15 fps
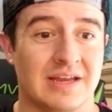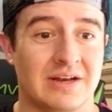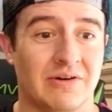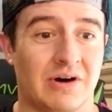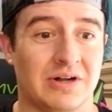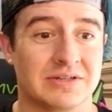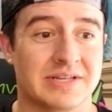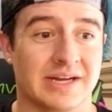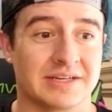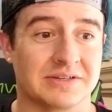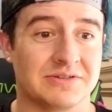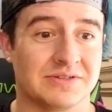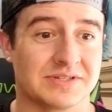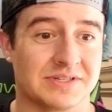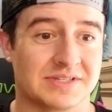All
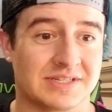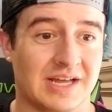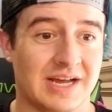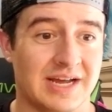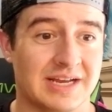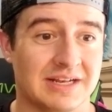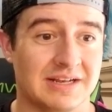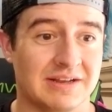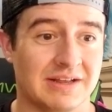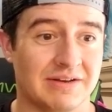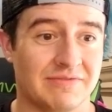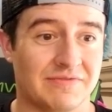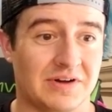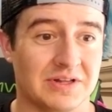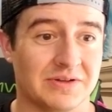technicals aside, and
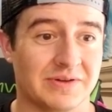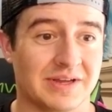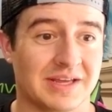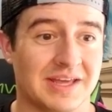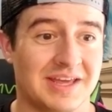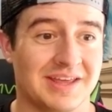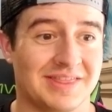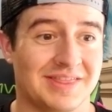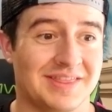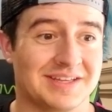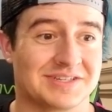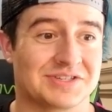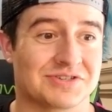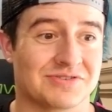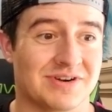following
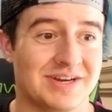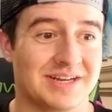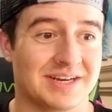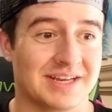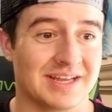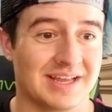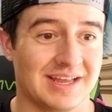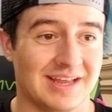this trend,